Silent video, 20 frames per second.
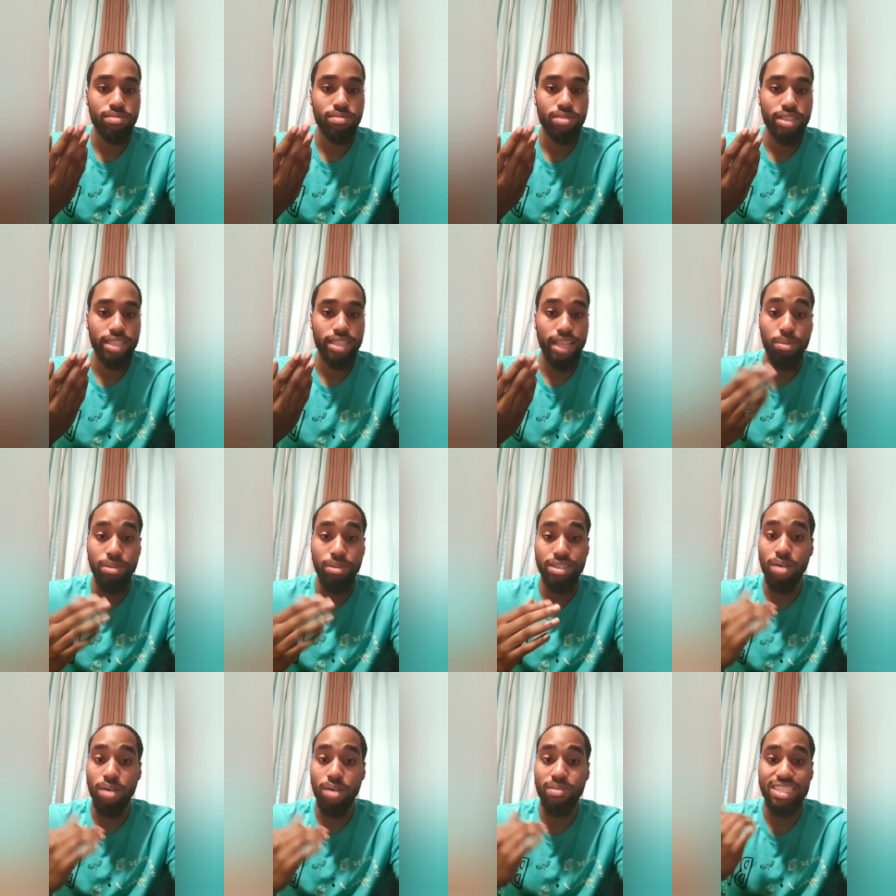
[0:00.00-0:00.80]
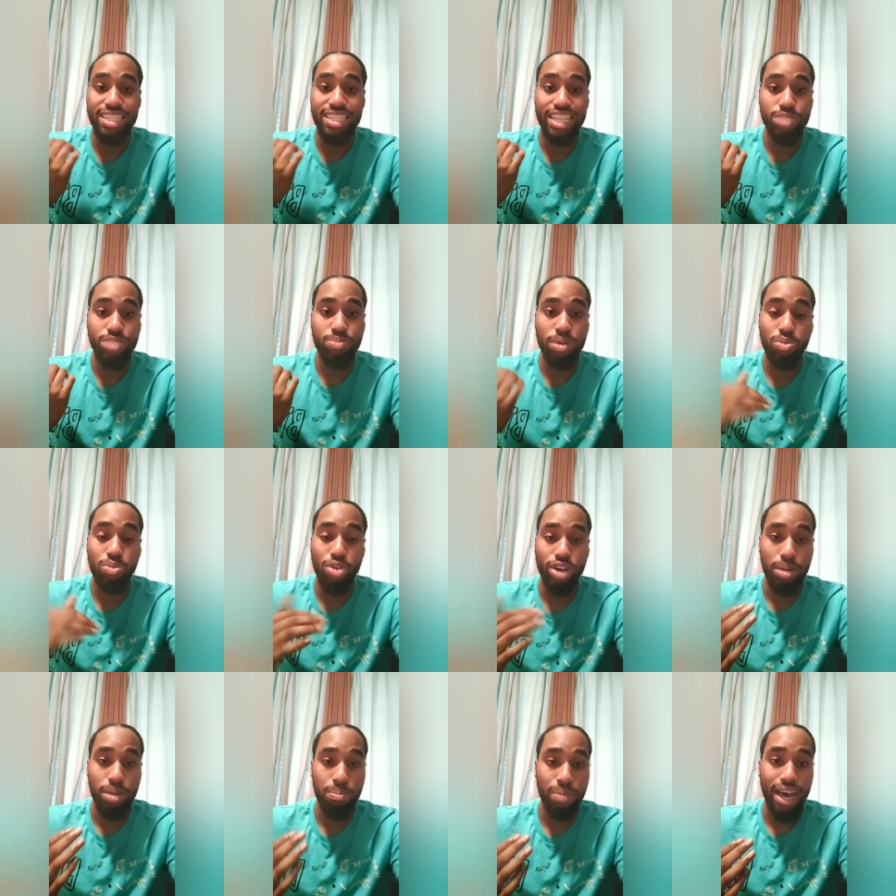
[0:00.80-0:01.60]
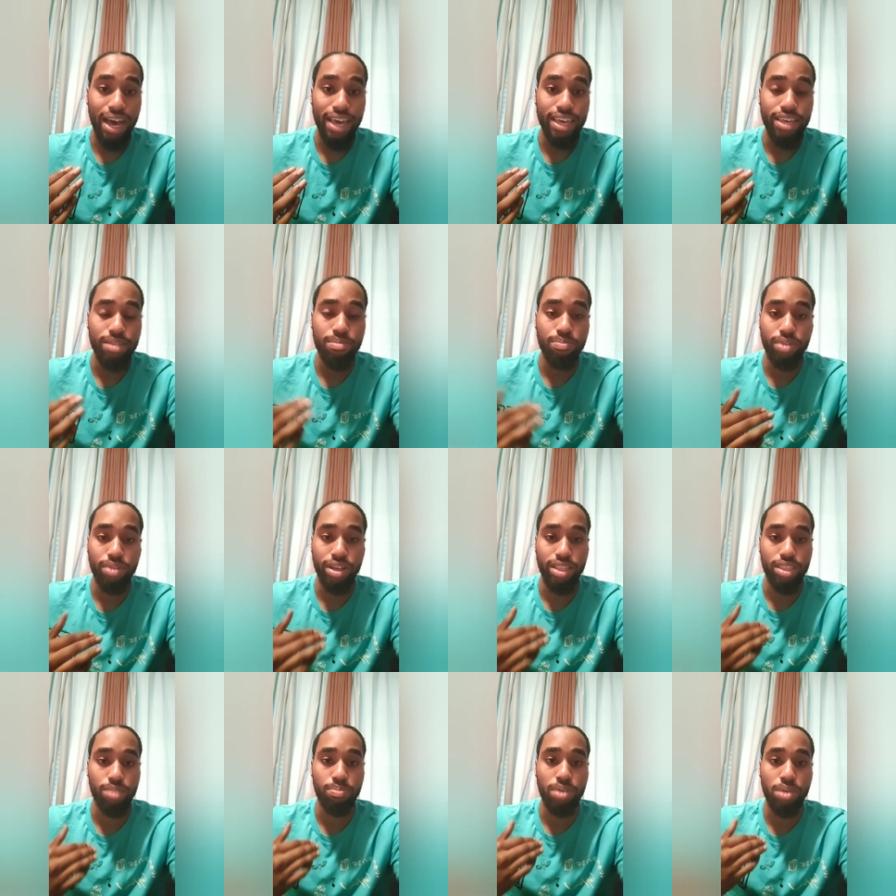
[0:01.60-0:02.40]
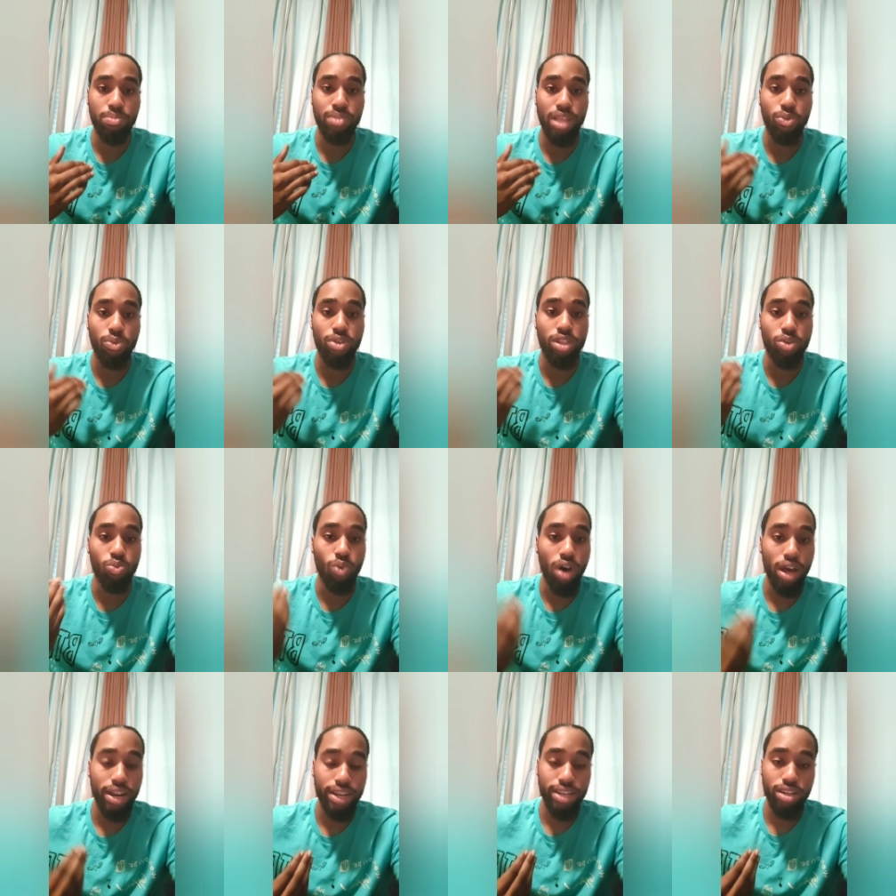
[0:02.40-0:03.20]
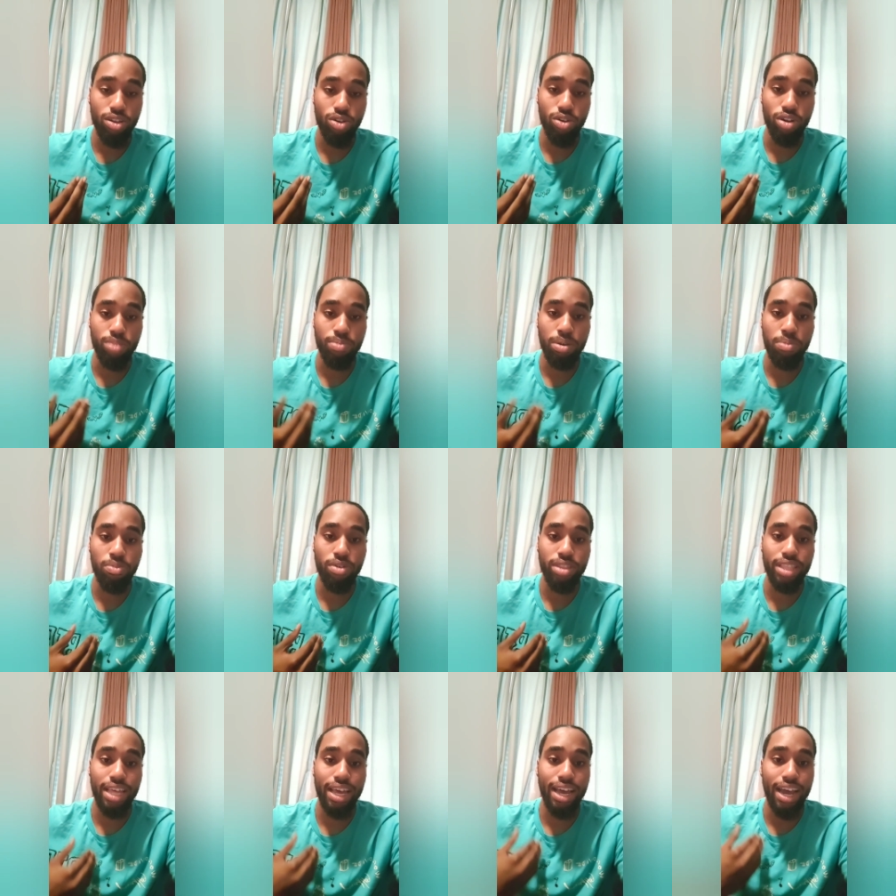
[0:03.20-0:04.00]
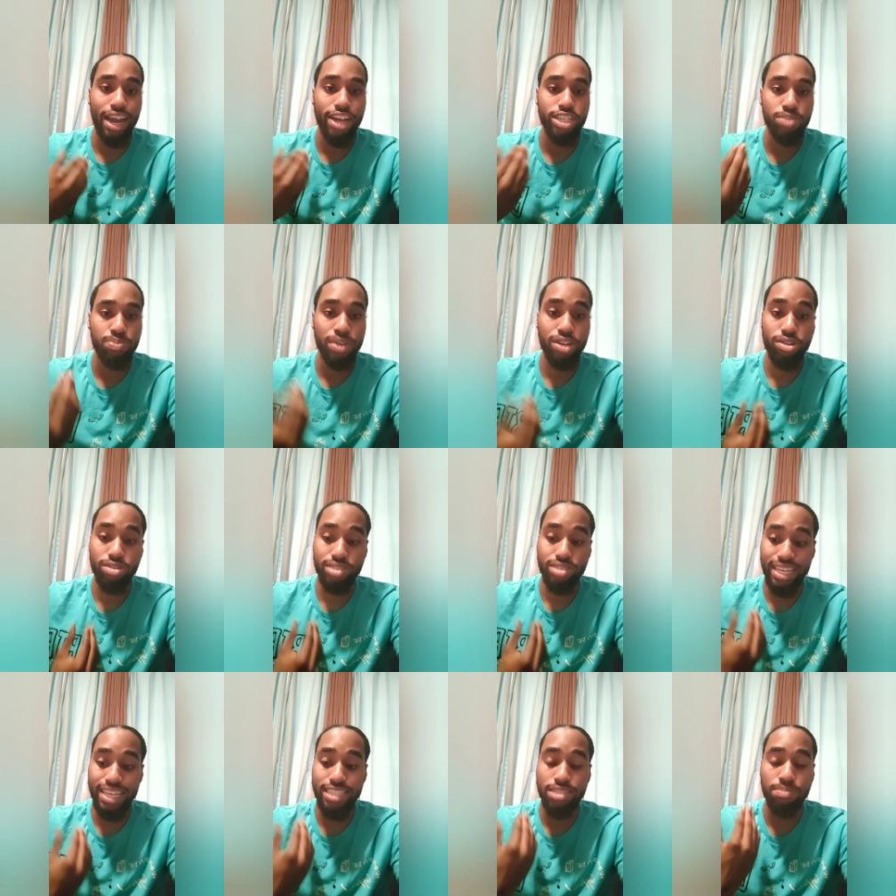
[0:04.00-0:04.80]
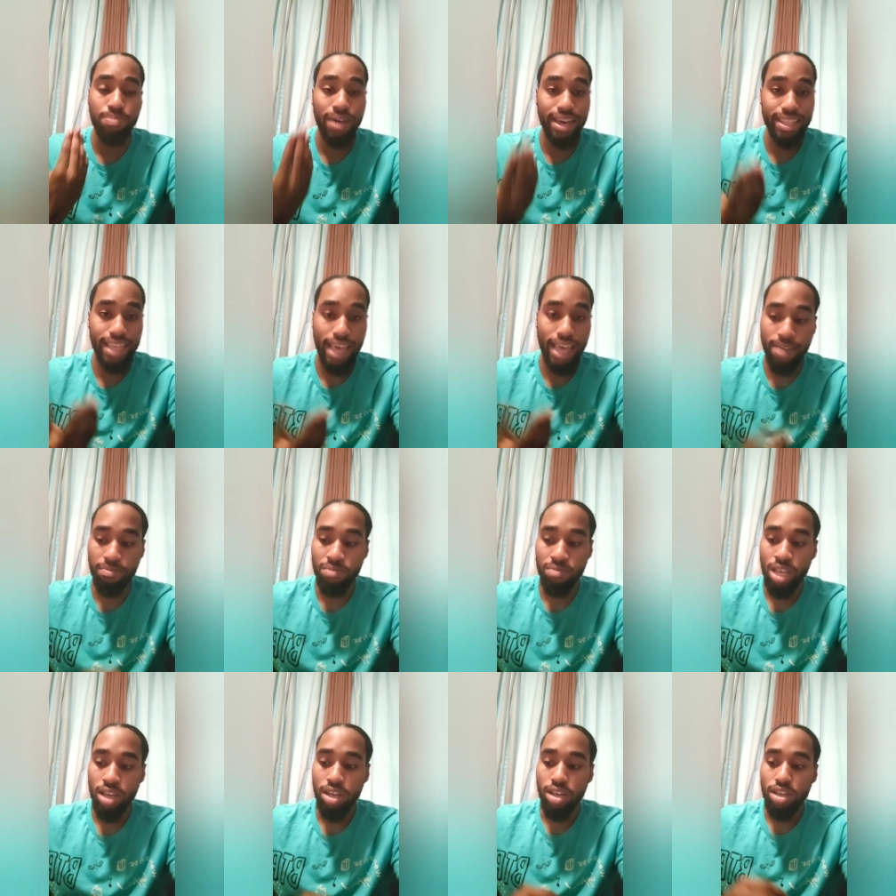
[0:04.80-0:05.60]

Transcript: That means obviously less people are going to buy it, but the people that really want it, or the people that highest bidders, they get to buy that.